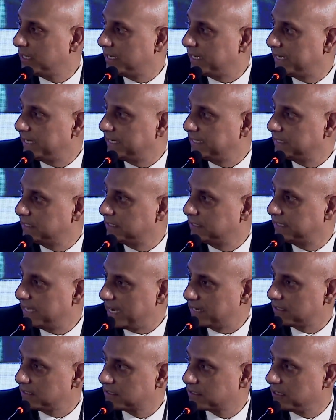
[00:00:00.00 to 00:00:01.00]
And
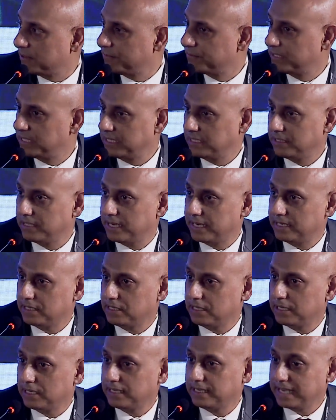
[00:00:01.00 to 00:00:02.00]
that is something that
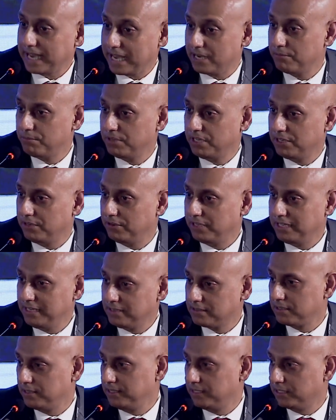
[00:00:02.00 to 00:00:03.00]
can be
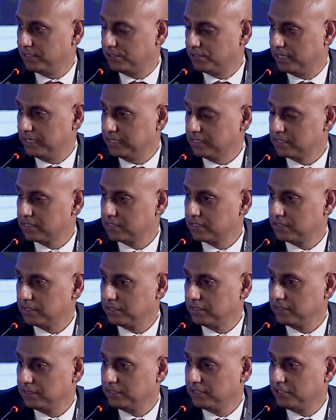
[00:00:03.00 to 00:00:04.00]
easily addressed
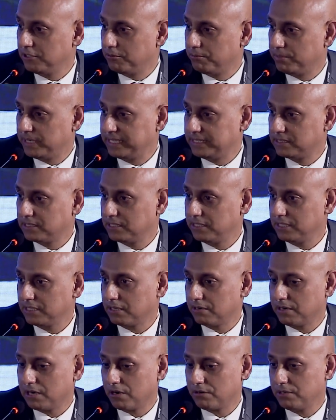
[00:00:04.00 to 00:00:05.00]
by turning
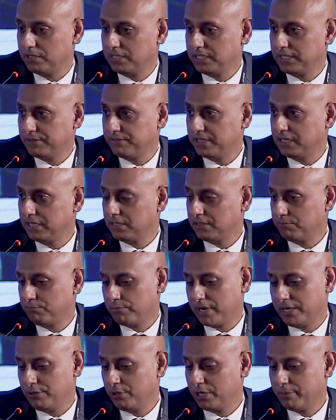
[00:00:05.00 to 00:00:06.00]
around and
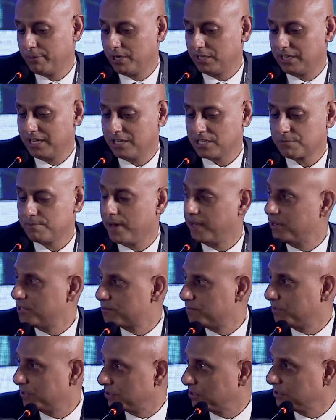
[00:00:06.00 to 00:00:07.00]
by doing a bit of case
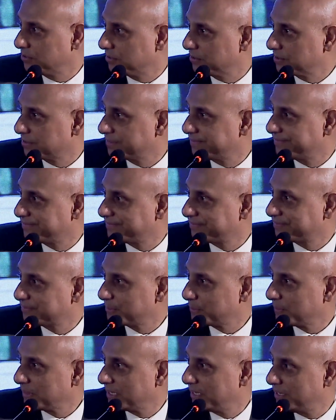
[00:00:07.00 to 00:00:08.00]
management on those.
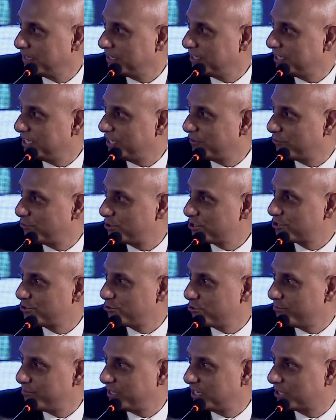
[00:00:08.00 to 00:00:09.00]
If you just do
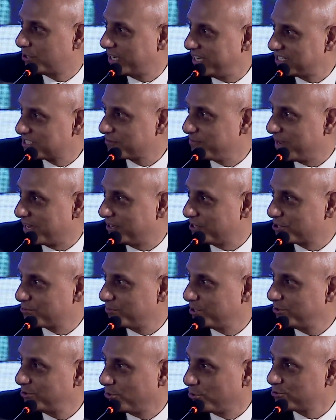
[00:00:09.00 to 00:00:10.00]
a bit of case
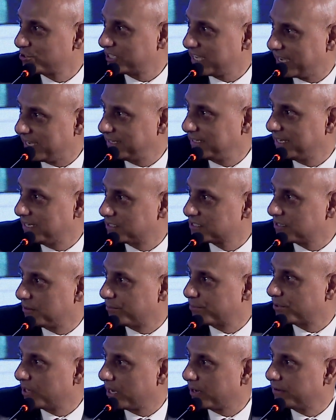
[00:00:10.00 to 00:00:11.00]
management, those can get some
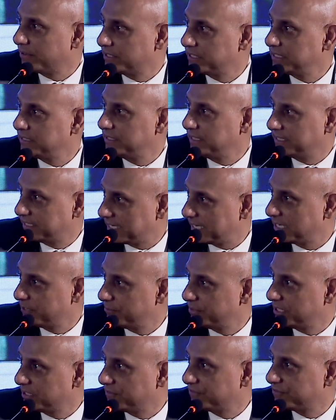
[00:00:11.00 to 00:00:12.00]
priority, they can
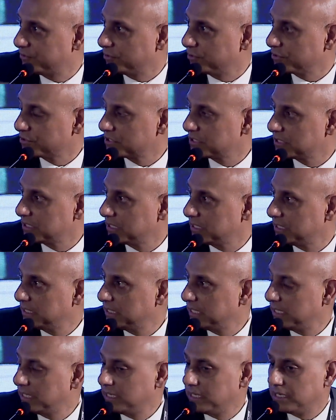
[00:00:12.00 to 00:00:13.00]
be enforced.
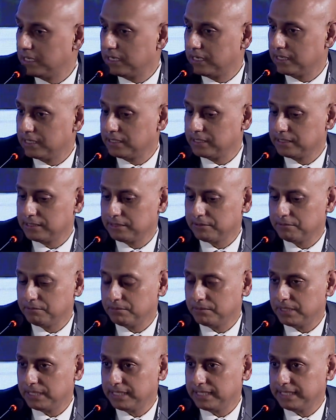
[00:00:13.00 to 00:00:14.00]

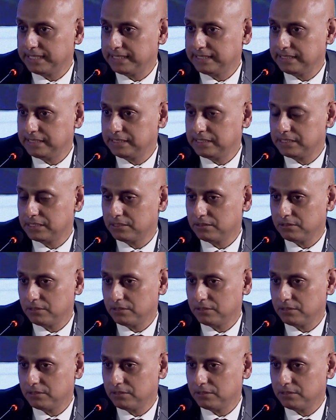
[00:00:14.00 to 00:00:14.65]
And